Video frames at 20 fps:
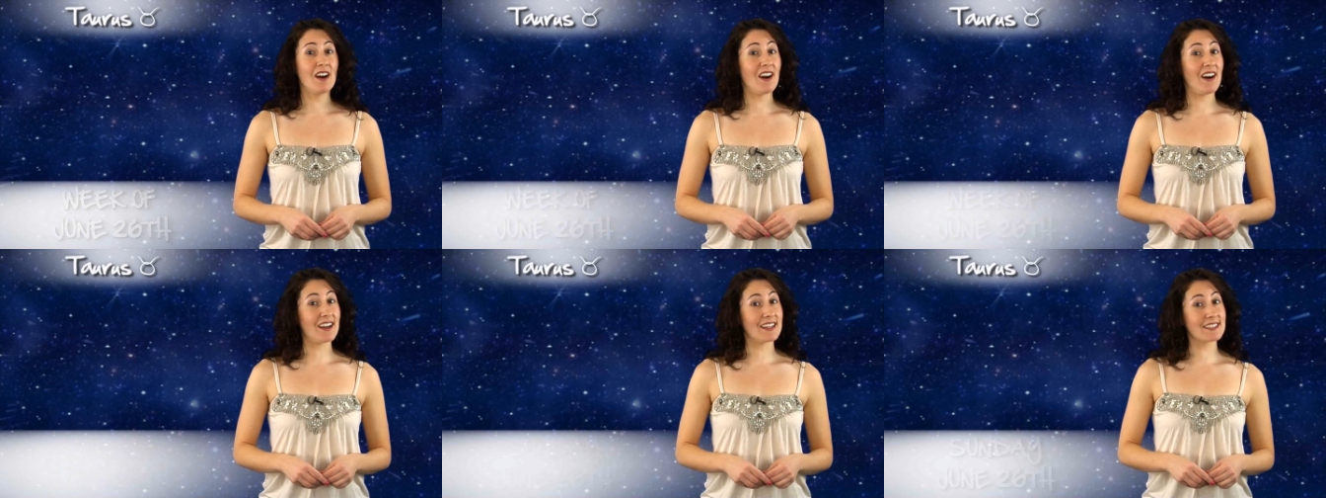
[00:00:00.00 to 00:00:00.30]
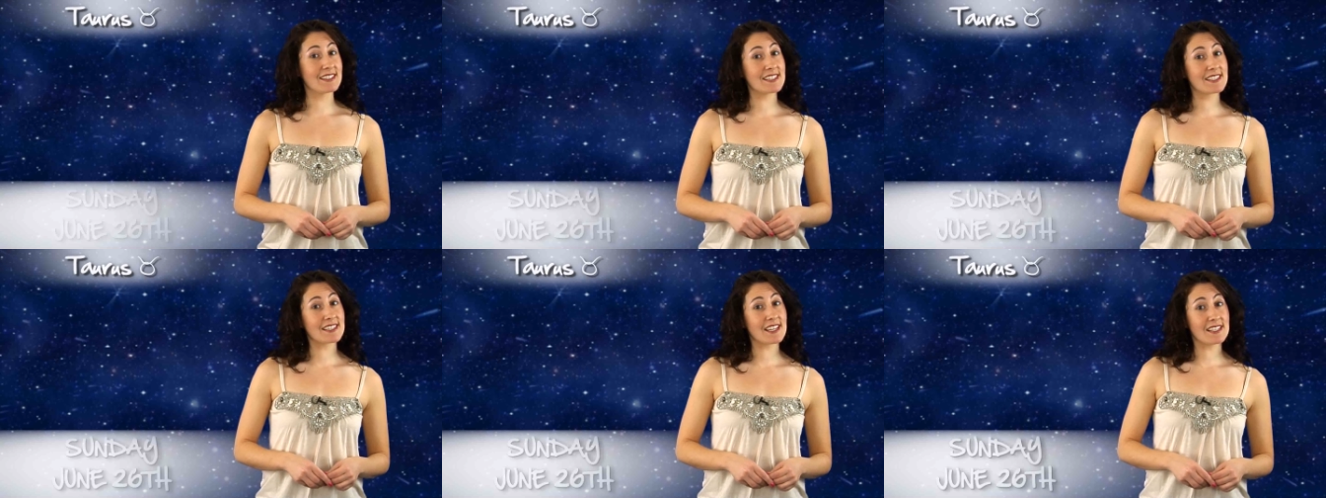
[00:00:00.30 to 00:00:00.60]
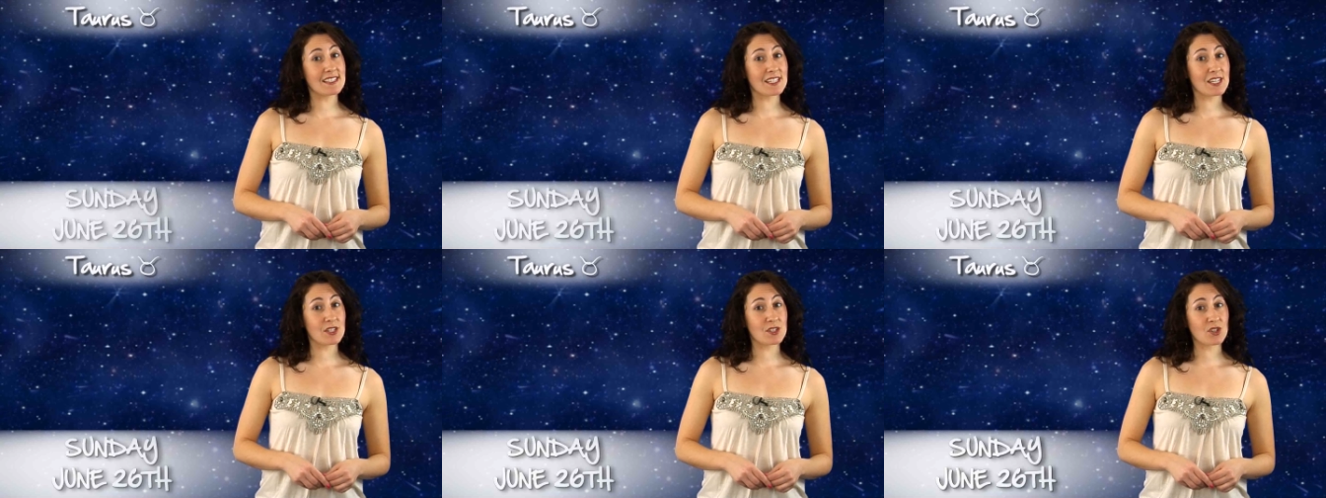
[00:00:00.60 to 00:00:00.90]
On
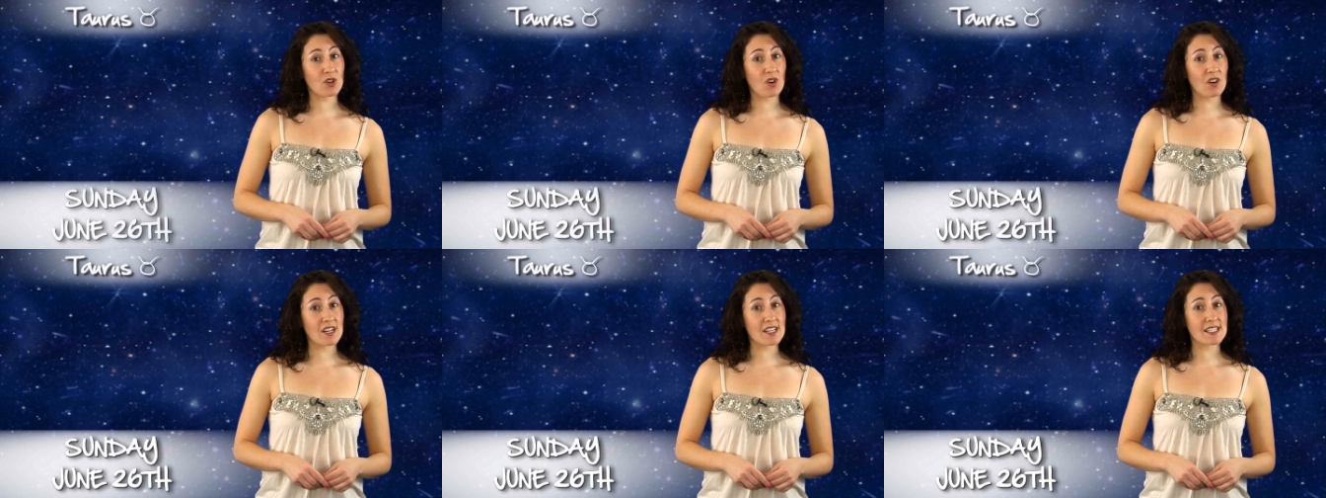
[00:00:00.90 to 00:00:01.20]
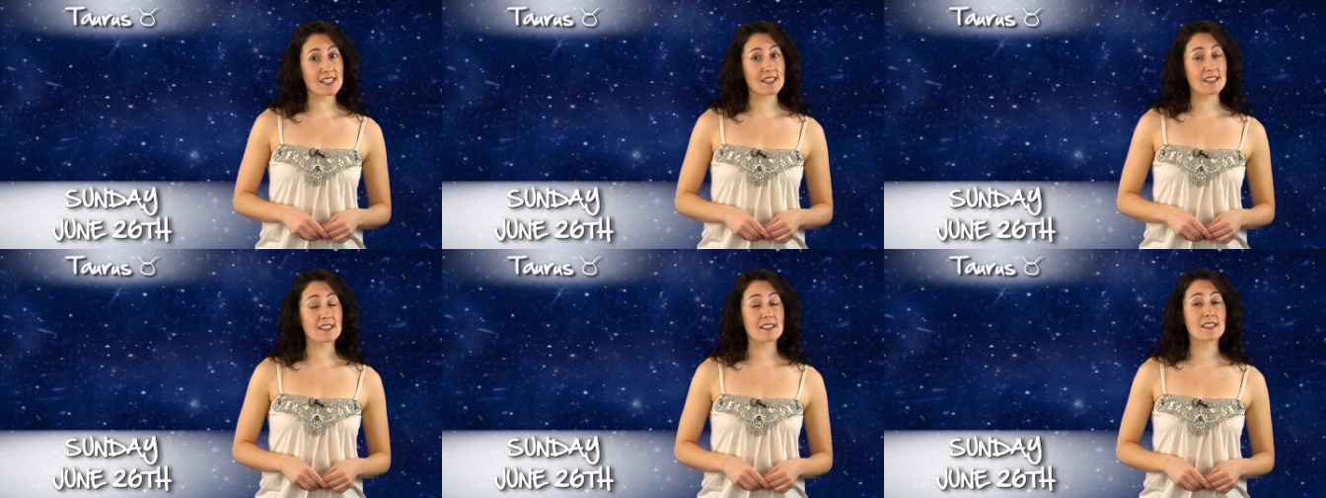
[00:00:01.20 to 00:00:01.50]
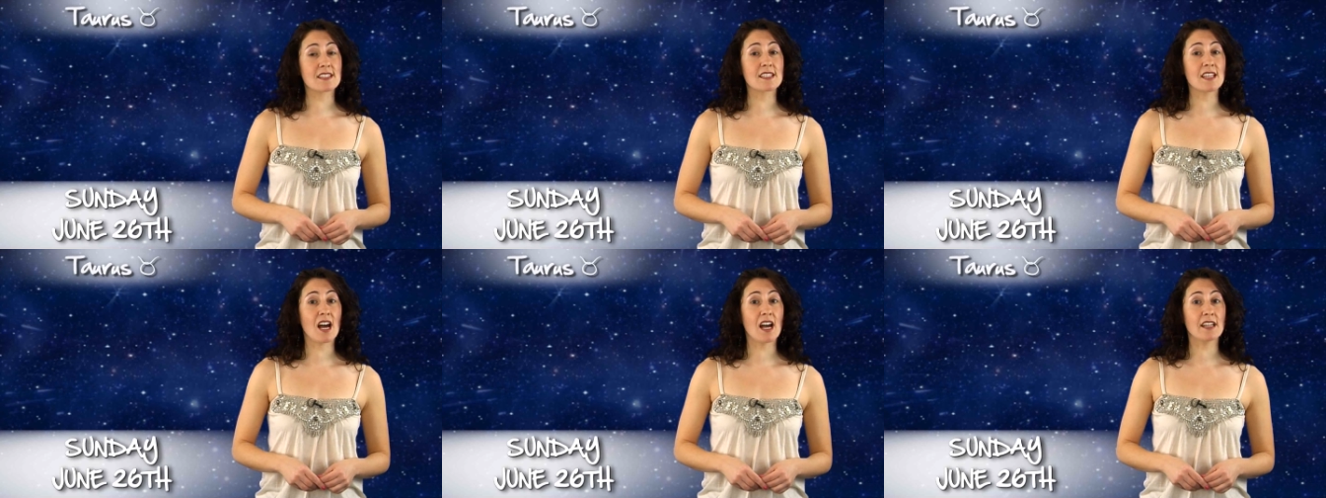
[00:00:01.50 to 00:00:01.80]
Sunday, Taurus, the
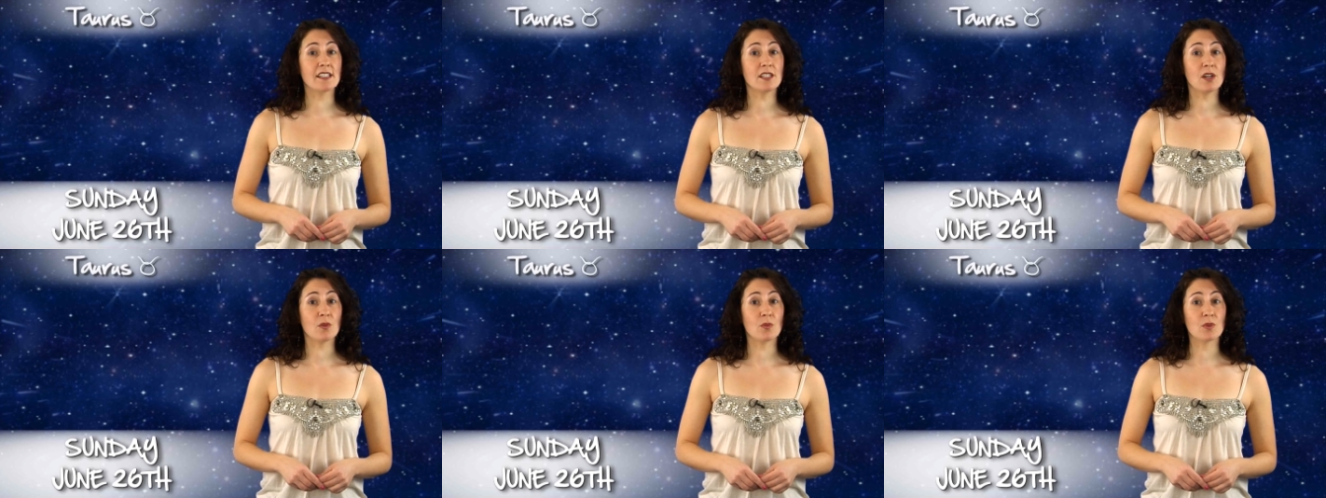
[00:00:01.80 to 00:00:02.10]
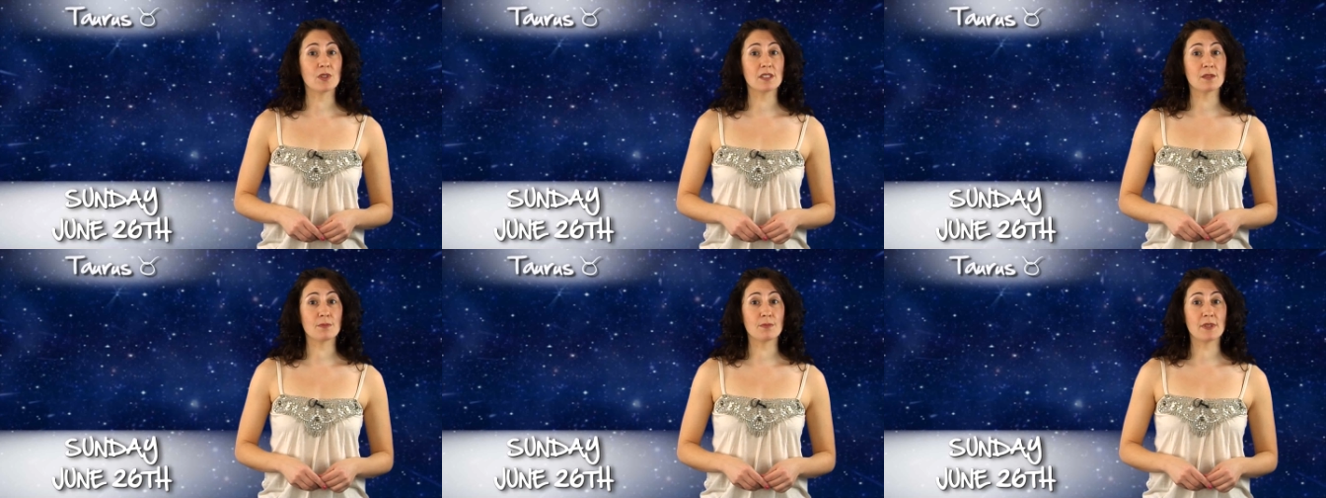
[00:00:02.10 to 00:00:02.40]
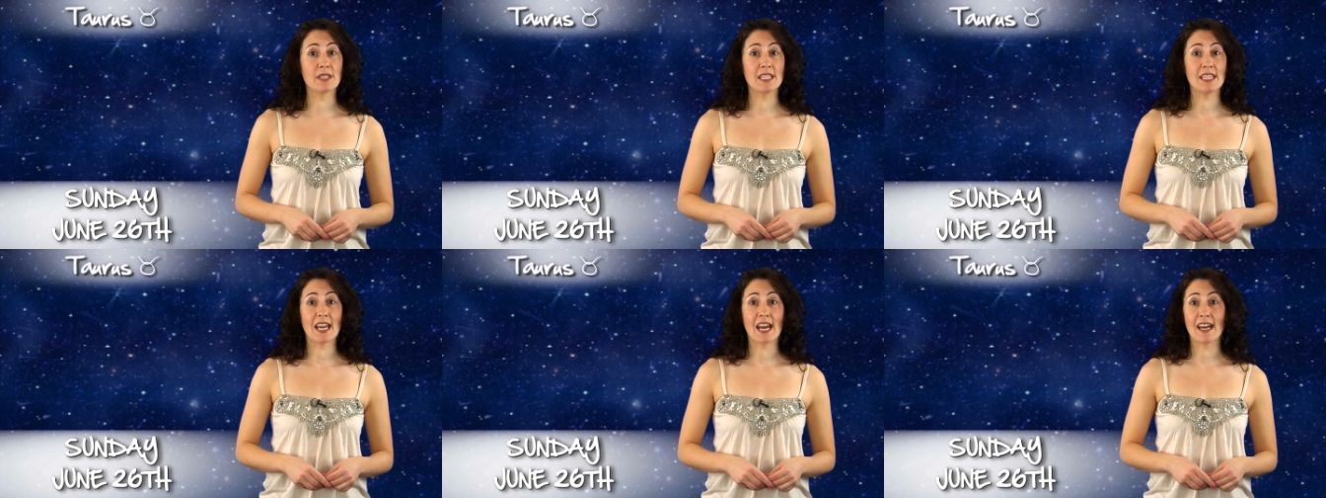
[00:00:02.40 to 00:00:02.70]
Sun will
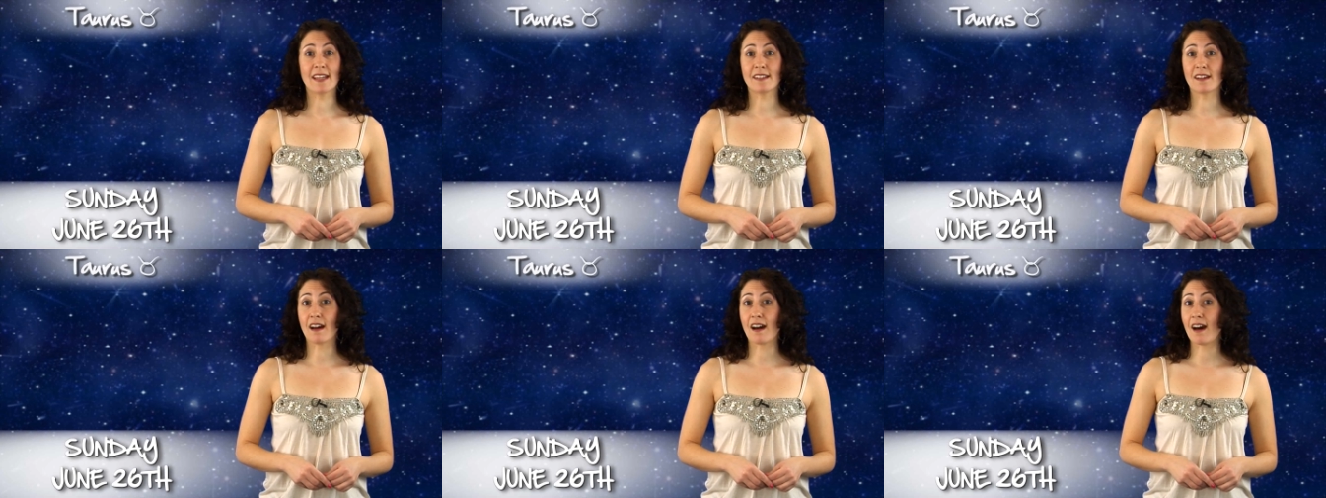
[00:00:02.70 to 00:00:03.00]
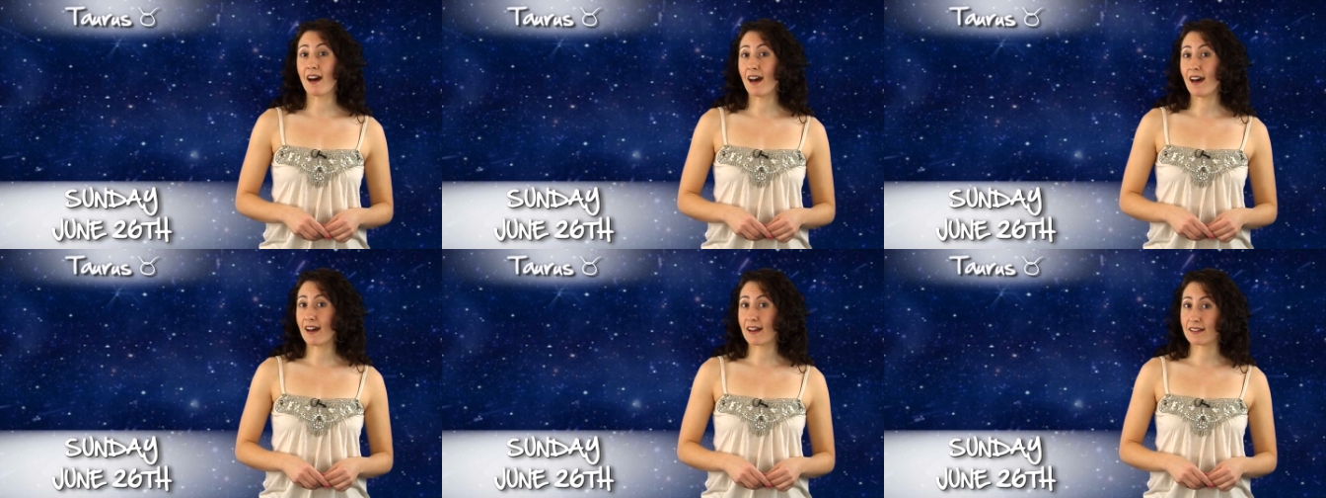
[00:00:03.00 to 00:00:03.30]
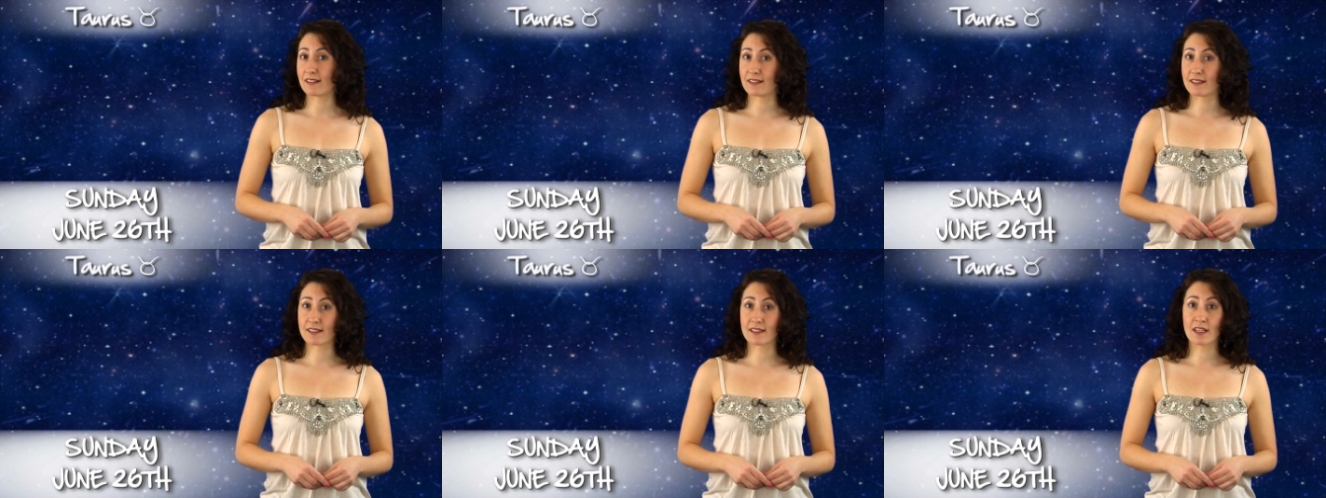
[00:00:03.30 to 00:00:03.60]
be at
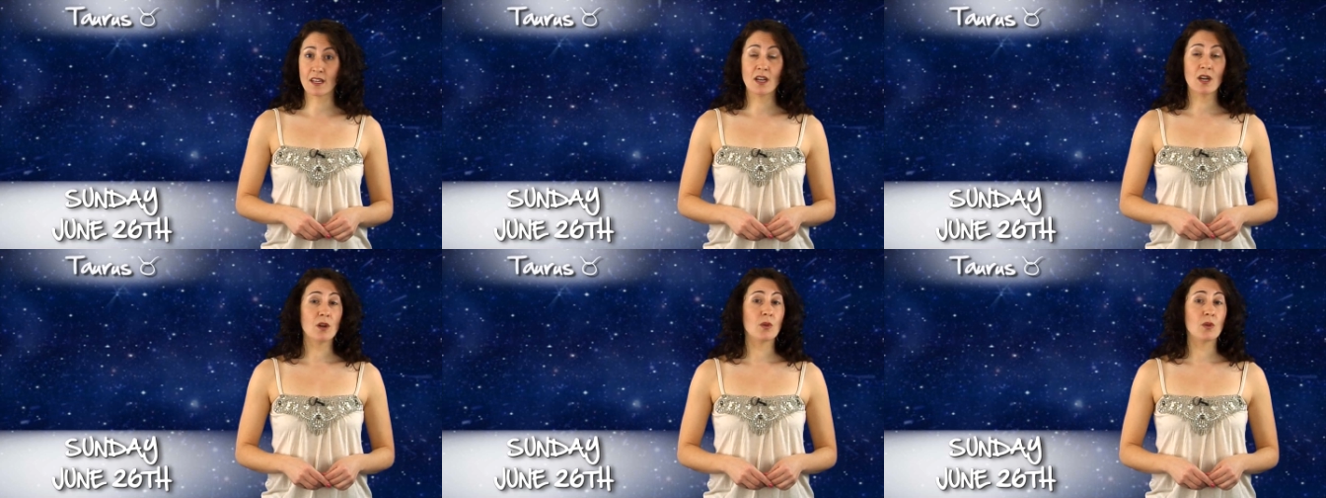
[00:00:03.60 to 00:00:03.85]
odds